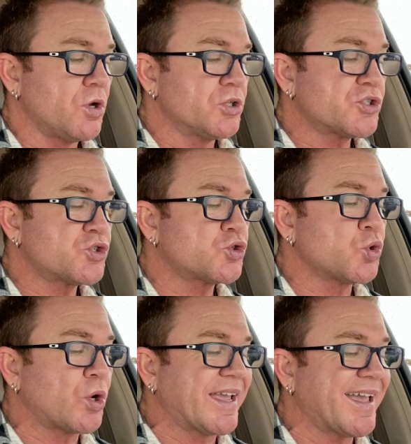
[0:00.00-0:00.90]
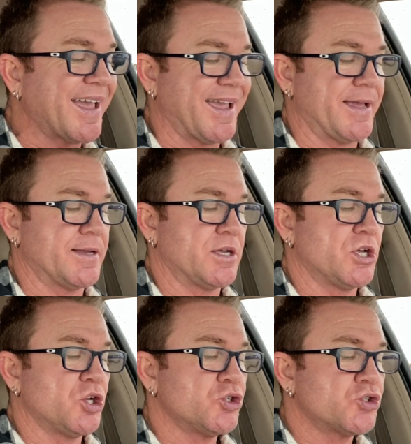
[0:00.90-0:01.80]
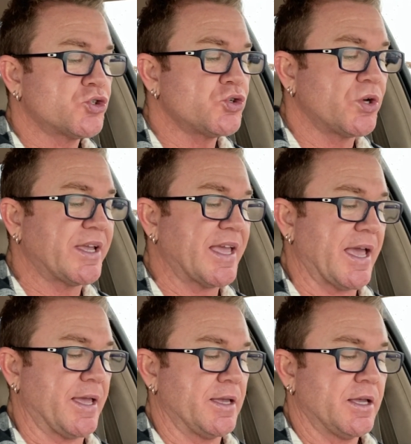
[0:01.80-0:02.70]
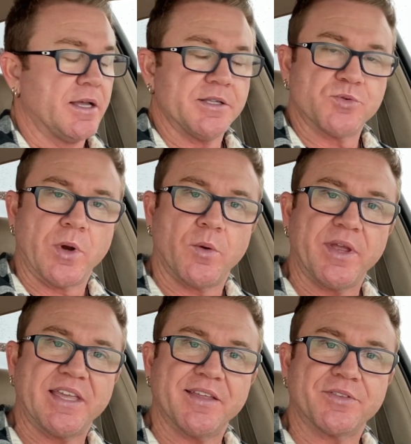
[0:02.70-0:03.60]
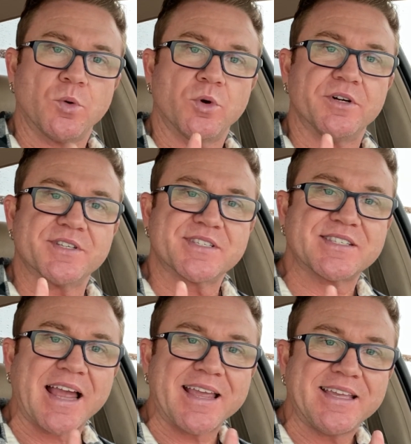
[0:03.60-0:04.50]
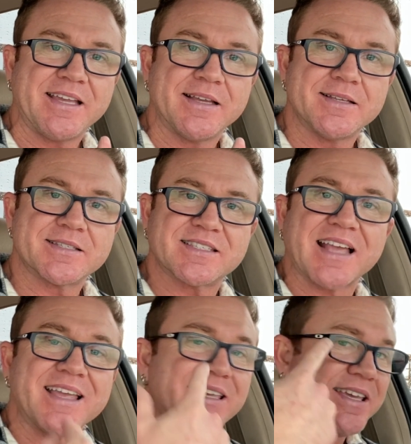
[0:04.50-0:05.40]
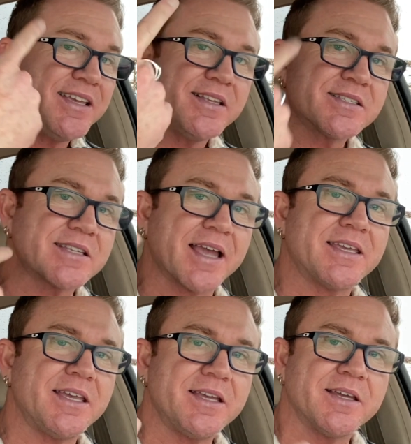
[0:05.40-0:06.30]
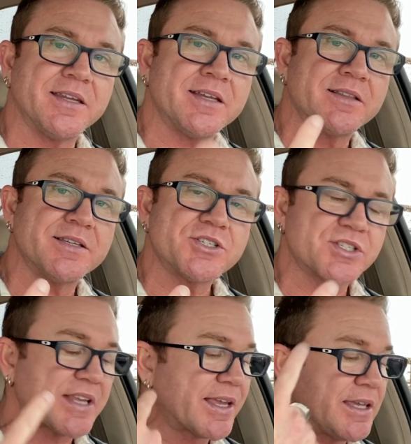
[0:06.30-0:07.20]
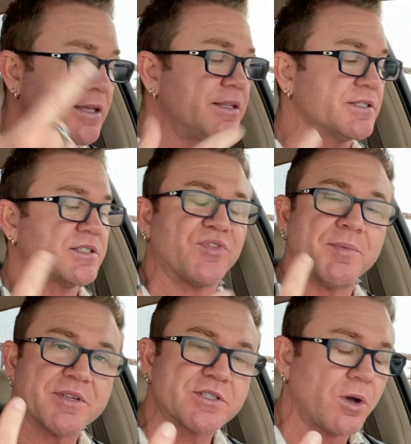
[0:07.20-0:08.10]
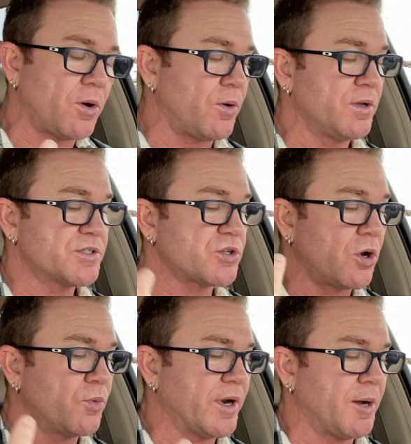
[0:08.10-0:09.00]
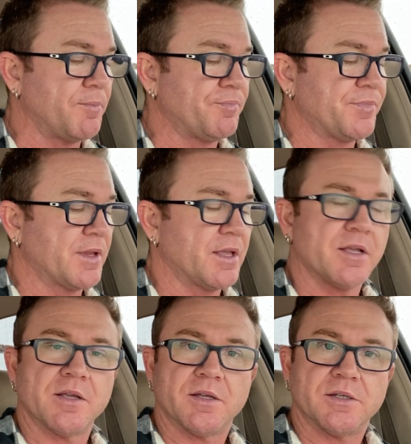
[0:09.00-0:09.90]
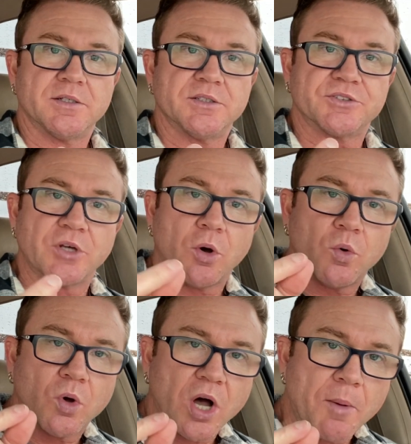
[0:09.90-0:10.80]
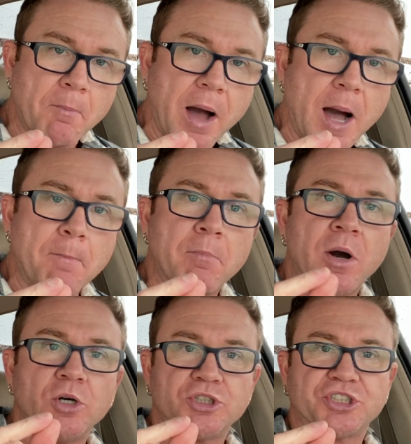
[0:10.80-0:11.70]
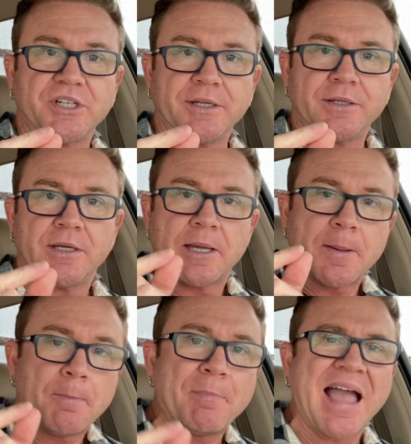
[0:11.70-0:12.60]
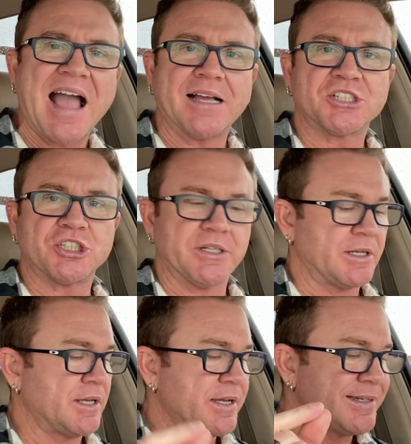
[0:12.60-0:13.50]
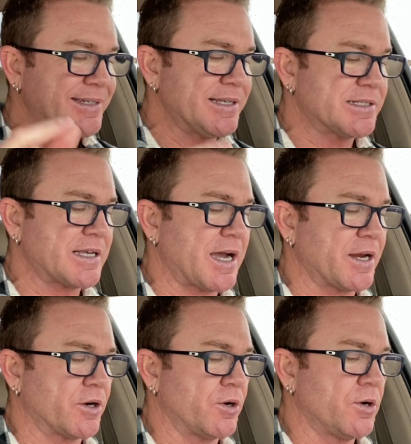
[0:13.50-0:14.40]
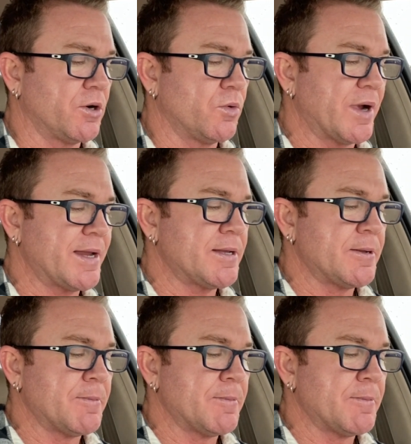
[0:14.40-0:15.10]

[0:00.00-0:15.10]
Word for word: suke. Suke. It's where we get the word psyche, psyche, psyche in English. Psyche, it's from the soul, soul realm. So emotion, passion, desire, right?